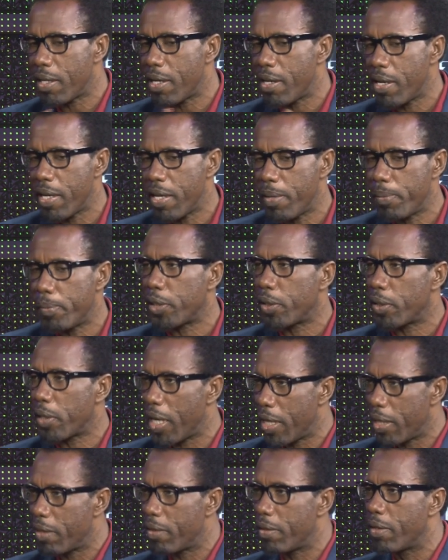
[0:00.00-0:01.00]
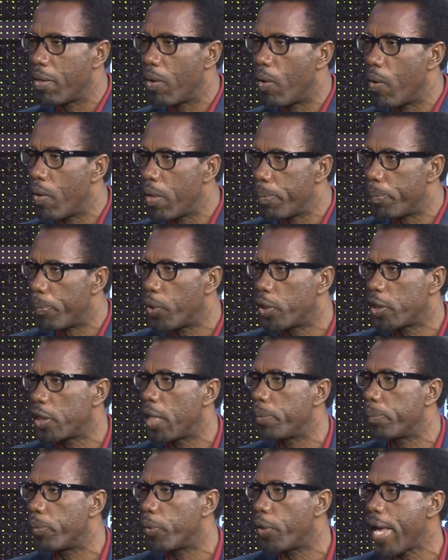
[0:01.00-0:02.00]
are able to get the
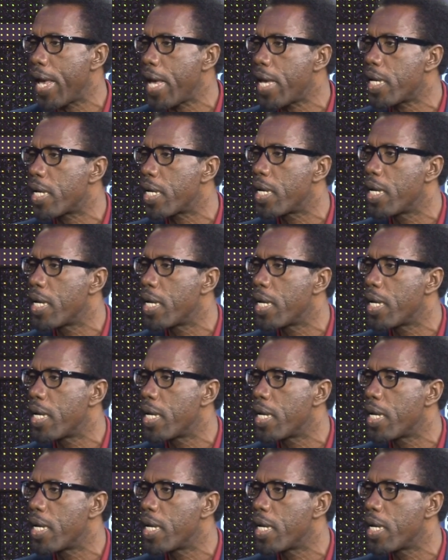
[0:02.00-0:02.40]
all-important break